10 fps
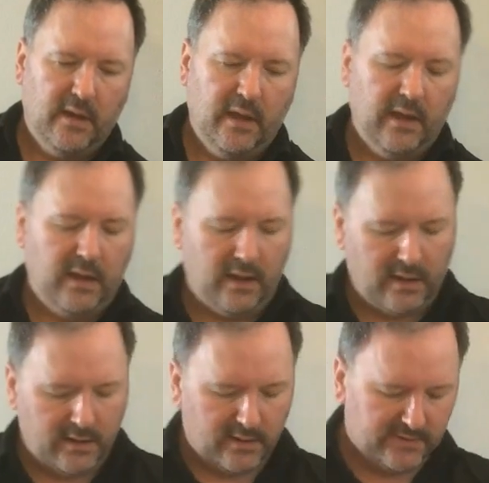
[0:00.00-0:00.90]

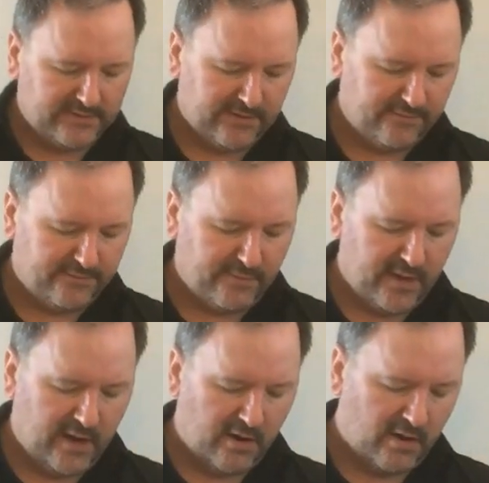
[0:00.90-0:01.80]
And so from
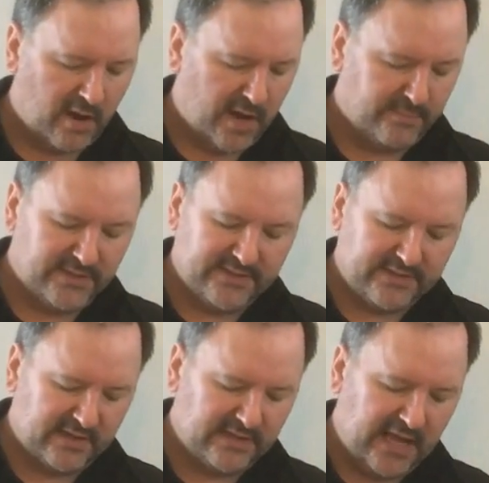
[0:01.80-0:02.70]
there, I'm
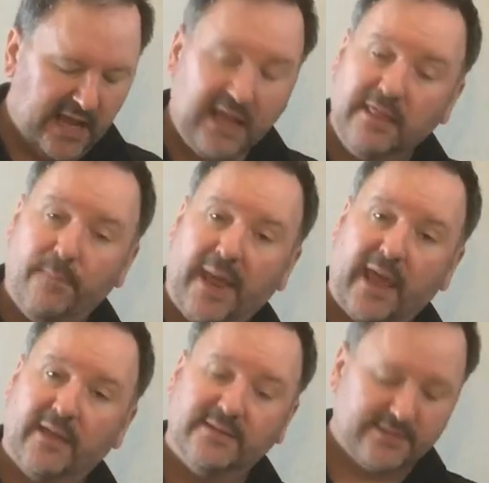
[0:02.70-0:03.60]
just taking the
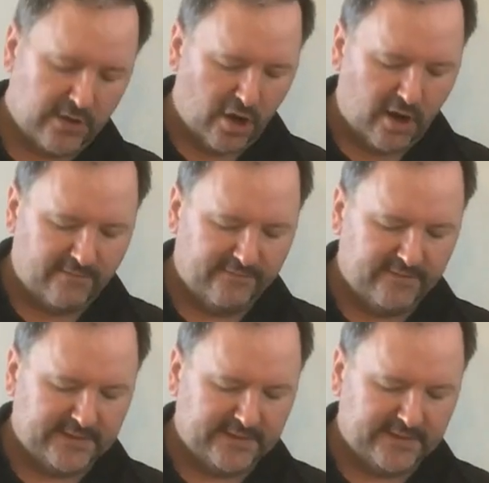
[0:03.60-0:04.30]
bands off of the